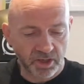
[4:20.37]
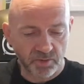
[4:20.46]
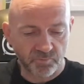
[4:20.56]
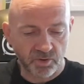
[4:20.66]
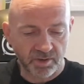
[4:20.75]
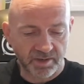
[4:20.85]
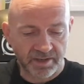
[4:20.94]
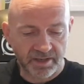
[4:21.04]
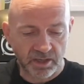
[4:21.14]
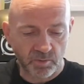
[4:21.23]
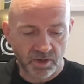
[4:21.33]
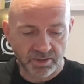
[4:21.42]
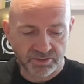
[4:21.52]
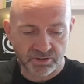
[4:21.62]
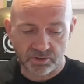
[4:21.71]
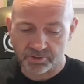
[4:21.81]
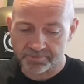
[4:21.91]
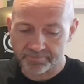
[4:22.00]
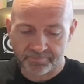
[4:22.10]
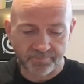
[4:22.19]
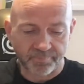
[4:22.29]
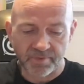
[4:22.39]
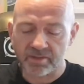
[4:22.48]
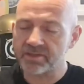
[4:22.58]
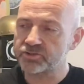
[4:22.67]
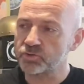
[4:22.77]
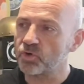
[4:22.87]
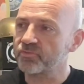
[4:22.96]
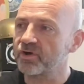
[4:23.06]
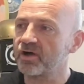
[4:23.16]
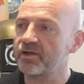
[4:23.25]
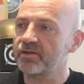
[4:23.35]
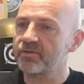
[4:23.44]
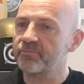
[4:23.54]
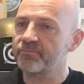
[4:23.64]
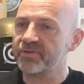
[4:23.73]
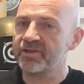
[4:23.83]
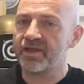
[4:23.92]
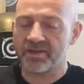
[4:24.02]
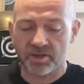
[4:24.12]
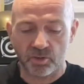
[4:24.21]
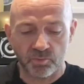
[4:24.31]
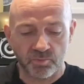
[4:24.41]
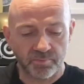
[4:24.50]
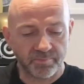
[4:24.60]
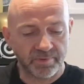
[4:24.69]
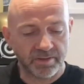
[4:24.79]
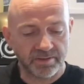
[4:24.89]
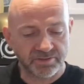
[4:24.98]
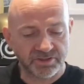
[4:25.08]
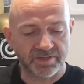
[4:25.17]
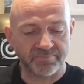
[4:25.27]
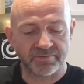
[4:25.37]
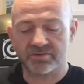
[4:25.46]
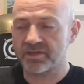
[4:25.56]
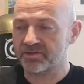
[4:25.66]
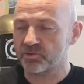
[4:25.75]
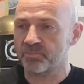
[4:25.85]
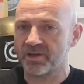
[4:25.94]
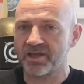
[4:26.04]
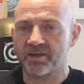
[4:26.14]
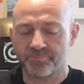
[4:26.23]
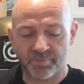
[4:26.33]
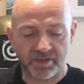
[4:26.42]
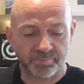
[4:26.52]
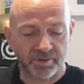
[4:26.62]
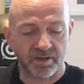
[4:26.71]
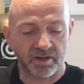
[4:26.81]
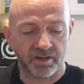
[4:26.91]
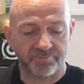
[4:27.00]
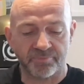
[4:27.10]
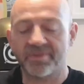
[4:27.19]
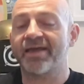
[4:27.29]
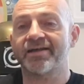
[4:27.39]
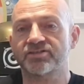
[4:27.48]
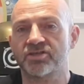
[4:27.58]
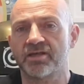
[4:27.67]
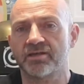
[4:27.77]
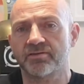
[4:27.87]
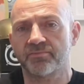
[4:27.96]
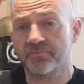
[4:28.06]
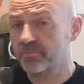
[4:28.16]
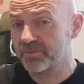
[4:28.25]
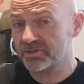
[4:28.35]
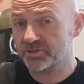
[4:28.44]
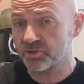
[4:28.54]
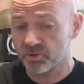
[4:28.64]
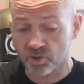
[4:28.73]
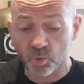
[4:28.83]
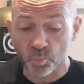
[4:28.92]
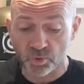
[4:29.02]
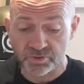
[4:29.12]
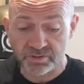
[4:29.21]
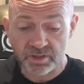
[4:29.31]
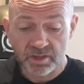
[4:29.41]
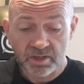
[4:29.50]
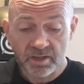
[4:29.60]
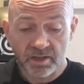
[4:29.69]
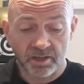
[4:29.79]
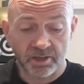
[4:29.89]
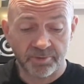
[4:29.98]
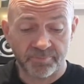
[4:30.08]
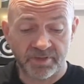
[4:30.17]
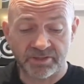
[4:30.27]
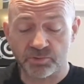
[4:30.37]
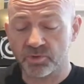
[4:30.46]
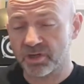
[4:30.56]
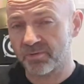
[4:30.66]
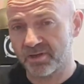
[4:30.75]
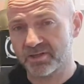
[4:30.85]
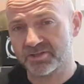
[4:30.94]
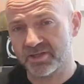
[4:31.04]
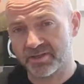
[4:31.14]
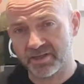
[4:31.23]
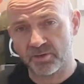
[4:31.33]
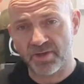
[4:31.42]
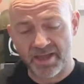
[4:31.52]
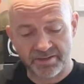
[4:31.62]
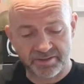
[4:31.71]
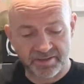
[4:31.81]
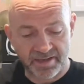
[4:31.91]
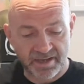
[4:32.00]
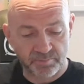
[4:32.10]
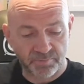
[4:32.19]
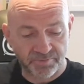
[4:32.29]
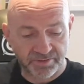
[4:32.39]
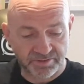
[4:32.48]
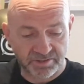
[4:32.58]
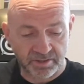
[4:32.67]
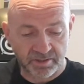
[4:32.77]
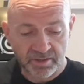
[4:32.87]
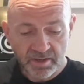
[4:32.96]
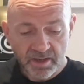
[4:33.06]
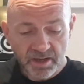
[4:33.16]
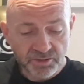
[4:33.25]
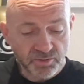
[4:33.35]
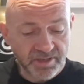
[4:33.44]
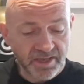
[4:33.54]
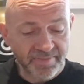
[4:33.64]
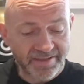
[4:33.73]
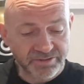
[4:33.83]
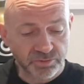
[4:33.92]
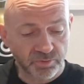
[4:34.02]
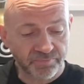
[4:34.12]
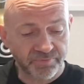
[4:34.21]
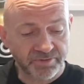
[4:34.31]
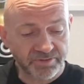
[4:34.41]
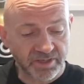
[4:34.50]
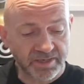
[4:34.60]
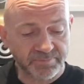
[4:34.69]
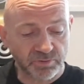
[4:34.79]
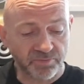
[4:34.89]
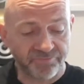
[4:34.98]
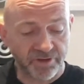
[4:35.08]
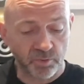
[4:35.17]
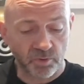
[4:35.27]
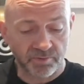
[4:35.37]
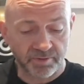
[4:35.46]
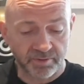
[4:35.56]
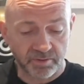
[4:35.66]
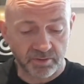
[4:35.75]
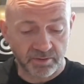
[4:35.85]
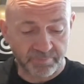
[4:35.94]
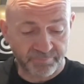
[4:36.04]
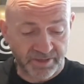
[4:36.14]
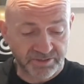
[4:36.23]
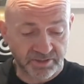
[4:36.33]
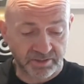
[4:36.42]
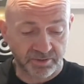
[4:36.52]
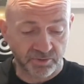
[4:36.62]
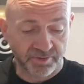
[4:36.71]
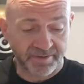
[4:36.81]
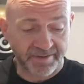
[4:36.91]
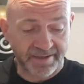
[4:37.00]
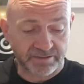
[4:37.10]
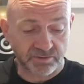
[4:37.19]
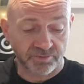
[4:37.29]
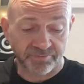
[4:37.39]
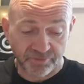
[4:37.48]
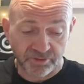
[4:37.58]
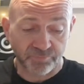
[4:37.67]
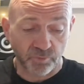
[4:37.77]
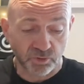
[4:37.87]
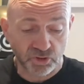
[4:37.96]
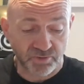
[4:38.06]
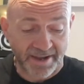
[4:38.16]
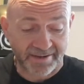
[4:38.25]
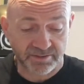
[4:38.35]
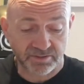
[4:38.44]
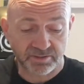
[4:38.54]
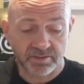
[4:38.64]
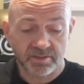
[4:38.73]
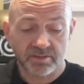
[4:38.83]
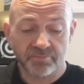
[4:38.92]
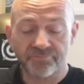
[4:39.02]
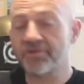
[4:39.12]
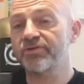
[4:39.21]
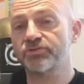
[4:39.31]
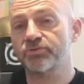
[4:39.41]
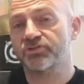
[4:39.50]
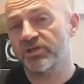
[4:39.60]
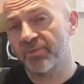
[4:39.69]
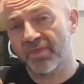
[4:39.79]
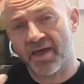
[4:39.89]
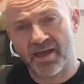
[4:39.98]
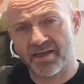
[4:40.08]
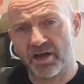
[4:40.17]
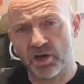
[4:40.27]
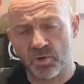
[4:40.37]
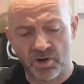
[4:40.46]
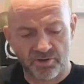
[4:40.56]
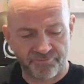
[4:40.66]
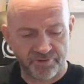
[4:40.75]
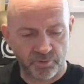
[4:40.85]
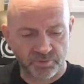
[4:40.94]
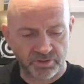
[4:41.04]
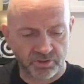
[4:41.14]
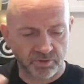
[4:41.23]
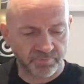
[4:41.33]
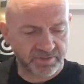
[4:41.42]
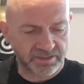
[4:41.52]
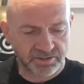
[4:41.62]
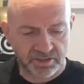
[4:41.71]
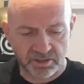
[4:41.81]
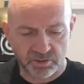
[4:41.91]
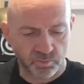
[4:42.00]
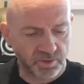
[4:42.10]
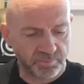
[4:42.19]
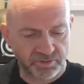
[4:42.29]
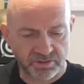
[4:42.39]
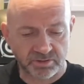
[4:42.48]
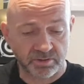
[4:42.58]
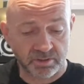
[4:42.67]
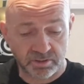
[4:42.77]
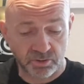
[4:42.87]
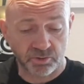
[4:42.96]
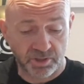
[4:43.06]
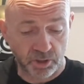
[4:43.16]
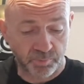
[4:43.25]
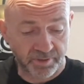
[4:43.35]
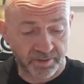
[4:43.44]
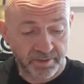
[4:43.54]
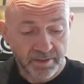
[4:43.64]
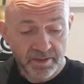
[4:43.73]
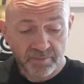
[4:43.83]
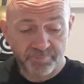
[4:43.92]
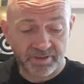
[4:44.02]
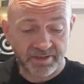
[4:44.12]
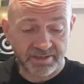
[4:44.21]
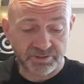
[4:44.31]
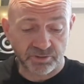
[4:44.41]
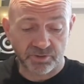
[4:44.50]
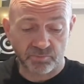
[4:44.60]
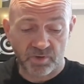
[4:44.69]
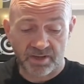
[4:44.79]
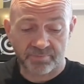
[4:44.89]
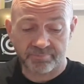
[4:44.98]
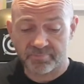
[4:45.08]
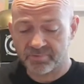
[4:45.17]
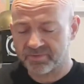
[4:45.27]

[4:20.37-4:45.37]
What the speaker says: hard rock AOR song. It's sort of got piano and synths. They sort of play a big part from the outset, from this song onwards. They sort of go, like I said, they go hand in hand with the guitar. And you get that sort of the same sort of feel on the, basically on the next, on the first 4 tracks. Very sort of similar AOR feel. You've got Destiny Calling, which is a good opener. Billy Is On The Run.